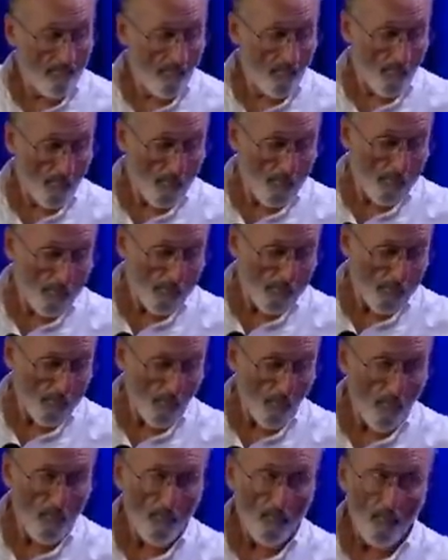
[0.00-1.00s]
and really
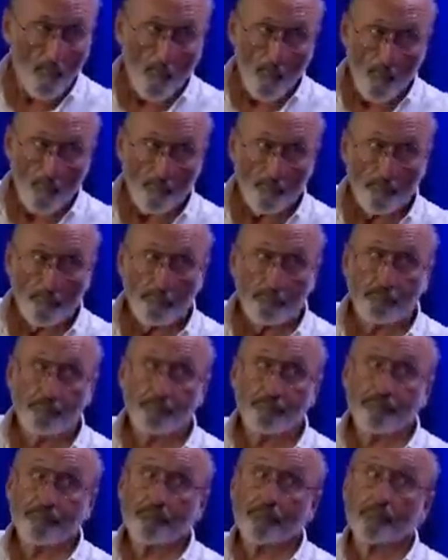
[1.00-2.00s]
set apart from
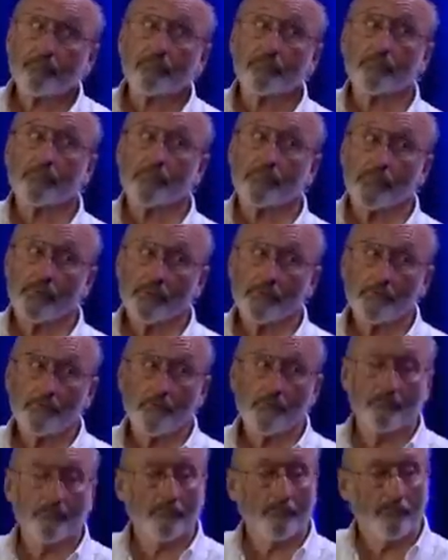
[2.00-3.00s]
a lot of the
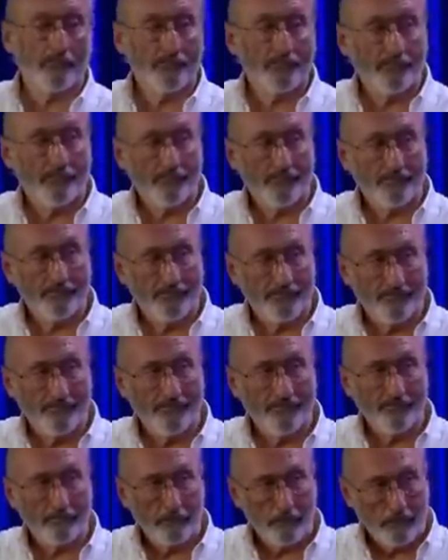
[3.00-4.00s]
rest of the United States.
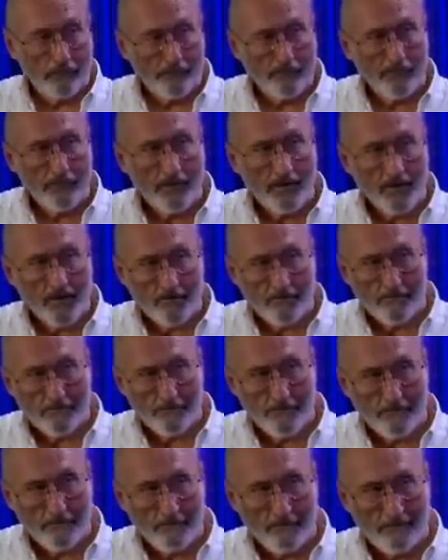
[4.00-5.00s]
What are you doing
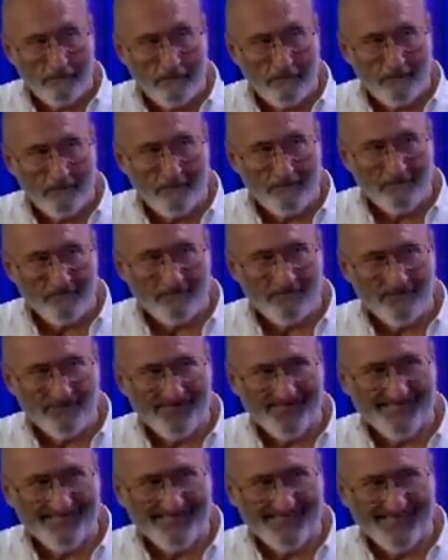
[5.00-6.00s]
up there? I
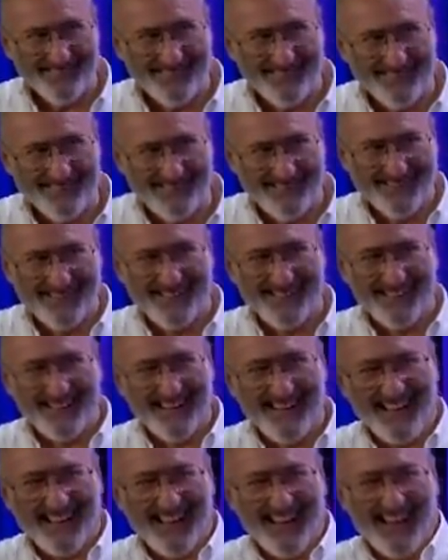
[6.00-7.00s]
mean, uh, what,
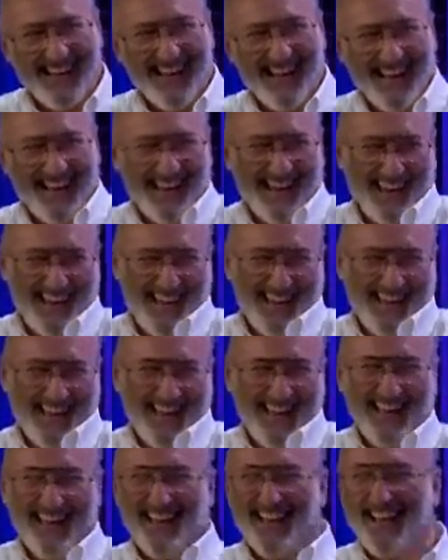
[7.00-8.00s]

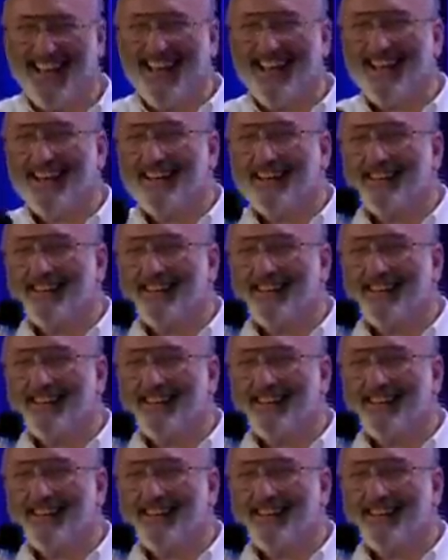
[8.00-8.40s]
uh,